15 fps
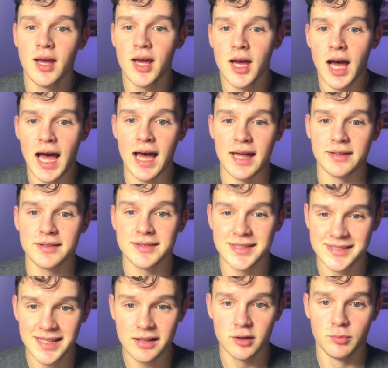And the
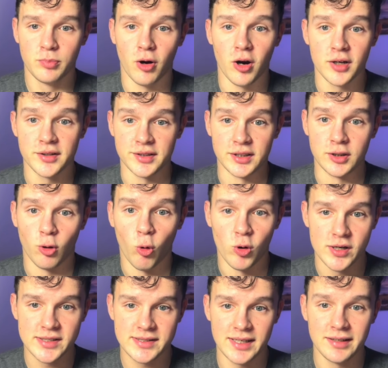second part, the
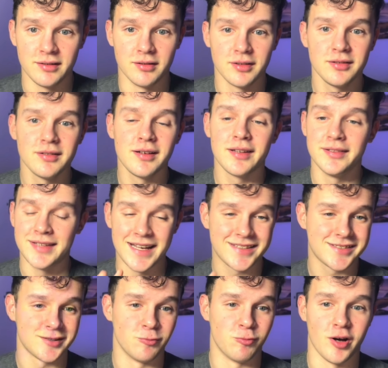or single,
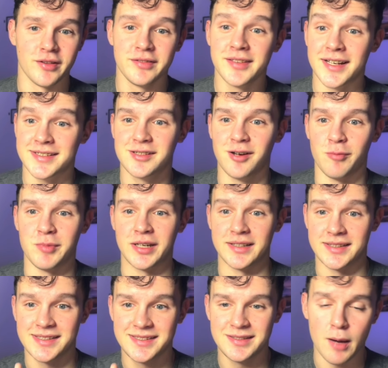that's the one that's coming
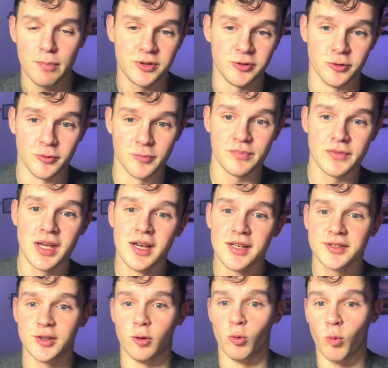in step 2.
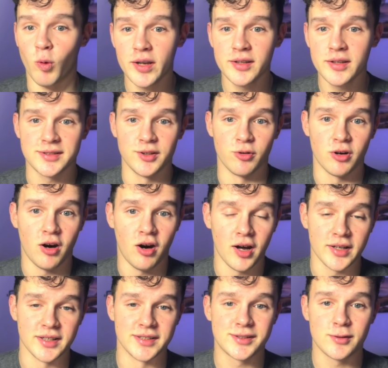So what does your
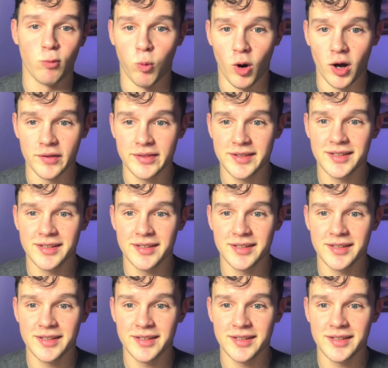audience want